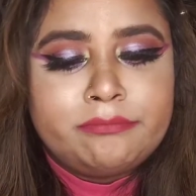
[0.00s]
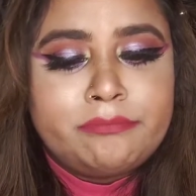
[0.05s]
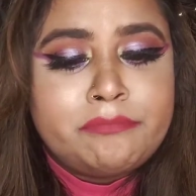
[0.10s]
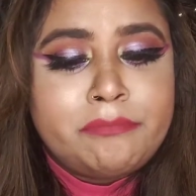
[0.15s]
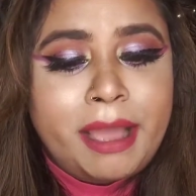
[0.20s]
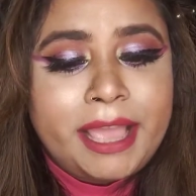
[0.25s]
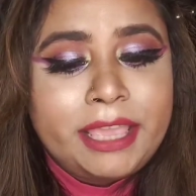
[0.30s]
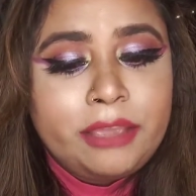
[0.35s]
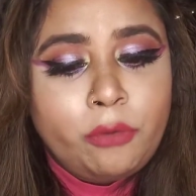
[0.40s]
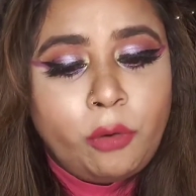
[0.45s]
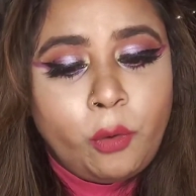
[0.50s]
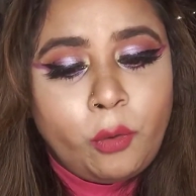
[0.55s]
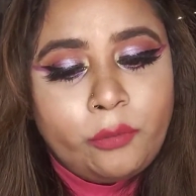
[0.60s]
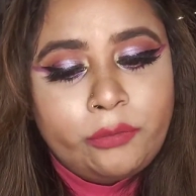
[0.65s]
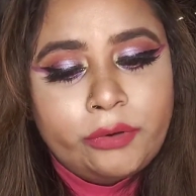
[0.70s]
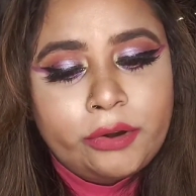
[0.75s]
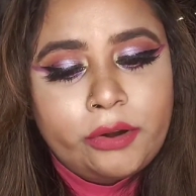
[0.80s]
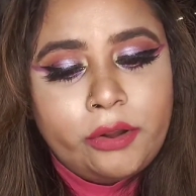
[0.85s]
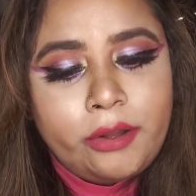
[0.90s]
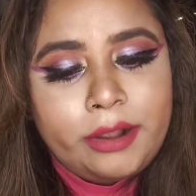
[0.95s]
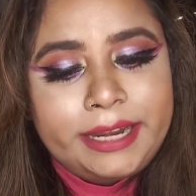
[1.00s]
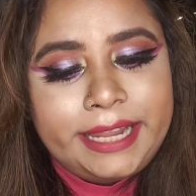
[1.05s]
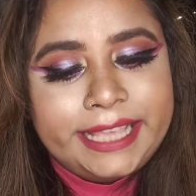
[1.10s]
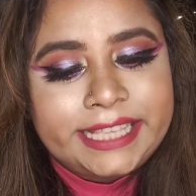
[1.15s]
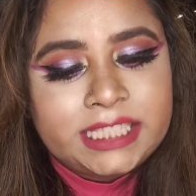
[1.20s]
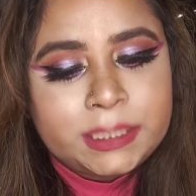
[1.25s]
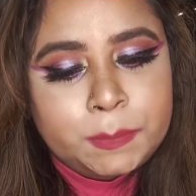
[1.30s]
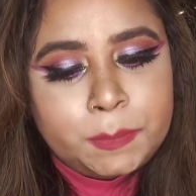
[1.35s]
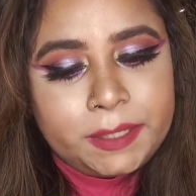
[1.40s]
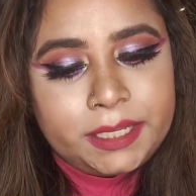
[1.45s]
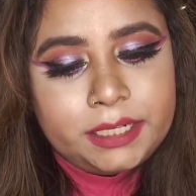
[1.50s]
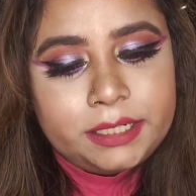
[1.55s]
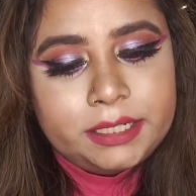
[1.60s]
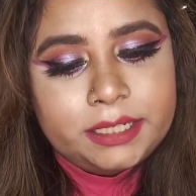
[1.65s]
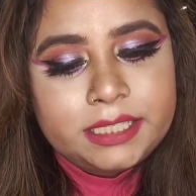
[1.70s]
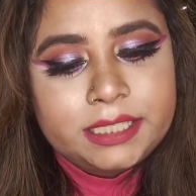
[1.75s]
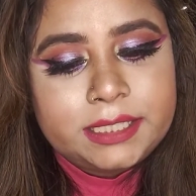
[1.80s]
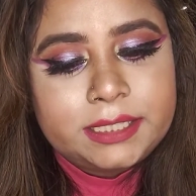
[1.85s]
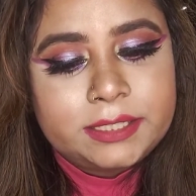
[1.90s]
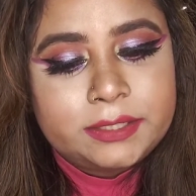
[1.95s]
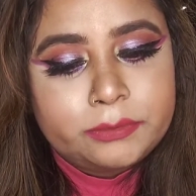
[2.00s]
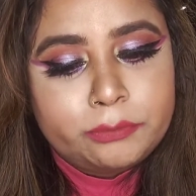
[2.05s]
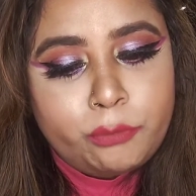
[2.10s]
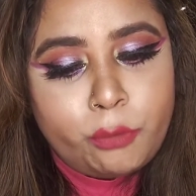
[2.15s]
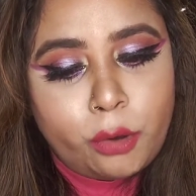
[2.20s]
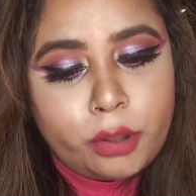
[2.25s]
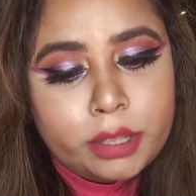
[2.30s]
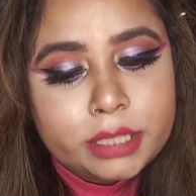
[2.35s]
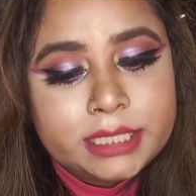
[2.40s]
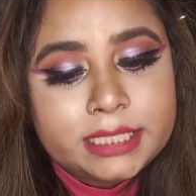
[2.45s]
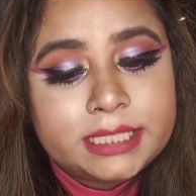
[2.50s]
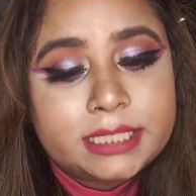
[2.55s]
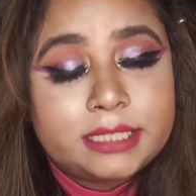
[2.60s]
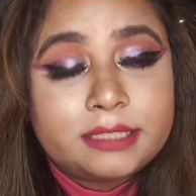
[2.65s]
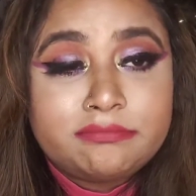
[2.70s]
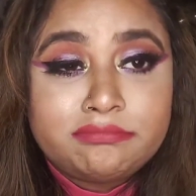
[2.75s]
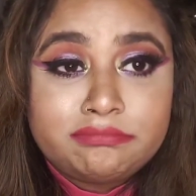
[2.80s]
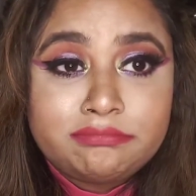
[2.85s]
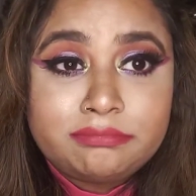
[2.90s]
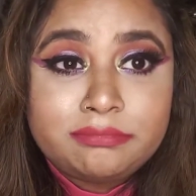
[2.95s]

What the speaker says: My overall experience was